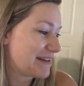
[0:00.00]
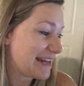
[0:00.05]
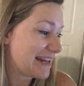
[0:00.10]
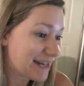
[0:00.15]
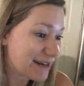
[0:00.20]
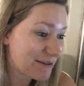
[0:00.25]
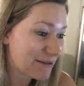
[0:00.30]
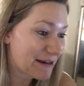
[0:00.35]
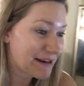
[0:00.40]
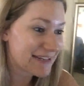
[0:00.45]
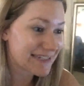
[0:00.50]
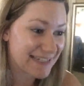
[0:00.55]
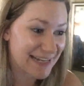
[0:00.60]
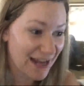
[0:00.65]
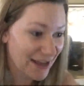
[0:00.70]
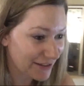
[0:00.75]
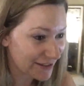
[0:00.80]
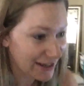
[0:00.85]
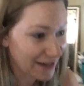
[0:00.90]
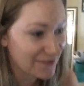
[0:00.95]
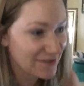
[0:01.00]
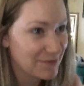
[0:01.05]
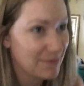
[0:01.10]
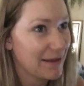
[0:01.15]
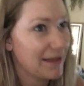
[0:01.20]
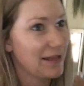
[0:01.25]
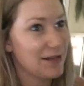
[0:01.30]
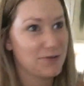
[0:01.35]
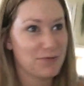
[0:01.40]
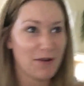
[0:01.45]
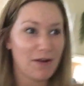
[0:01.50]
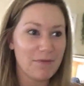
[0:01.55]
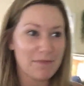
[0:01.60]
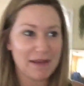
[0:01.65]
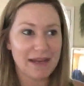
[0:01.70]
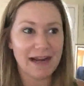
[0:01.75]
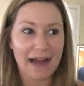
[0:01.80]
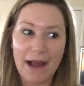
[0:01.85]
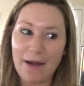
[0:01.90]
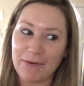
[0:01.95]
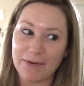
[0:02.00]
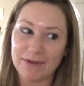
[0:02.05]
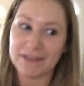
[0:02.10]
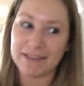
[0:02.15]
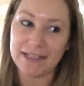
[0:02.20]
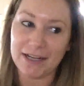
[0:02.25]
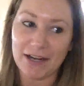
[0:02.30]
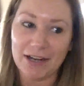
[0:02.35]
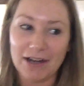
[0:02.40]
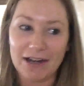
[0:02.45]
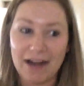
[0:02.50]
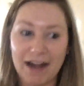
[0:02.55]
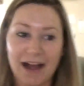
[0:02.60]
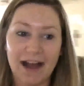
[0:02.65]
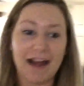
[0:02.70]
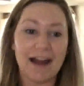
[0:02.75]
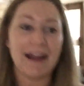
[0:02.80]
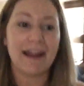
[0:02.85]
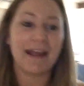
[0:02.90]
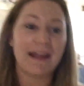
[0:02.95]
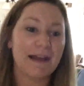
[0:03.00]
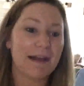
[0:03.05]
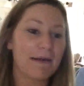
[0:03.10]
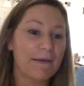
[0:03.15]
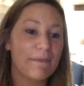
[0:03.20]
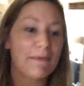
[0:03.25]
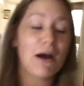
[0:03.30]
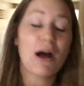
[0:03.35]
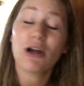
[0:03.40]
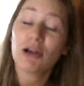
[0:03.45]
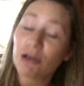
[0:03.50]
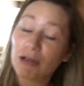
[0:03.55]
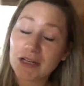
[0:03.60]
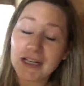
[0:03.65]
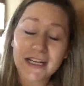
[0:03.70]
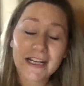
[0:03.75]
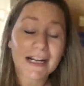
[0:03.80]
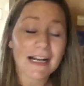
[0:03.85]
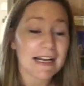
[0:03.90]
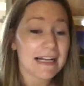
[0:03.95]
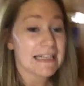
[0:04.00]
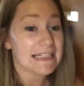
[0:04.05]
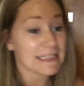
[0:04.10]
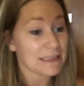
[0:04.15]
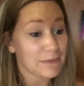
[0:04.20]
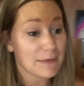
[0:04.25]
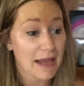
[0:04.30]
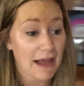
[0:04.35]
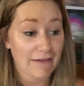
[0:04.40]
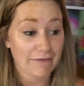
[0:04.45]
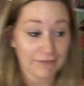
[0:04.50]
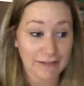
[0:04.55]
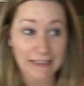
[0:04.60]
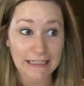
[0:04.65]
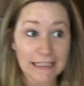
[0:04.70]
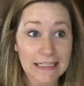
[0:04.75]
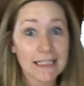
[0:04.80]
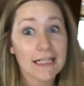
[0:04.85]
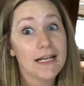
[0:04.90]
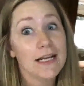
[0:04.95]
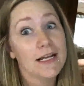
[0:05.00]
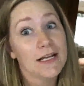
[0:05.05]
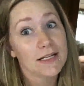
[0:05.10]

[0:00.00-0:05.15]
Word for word: but anyways, now that I've spent like 12 million hours here, I am hungry and I need some caffeine.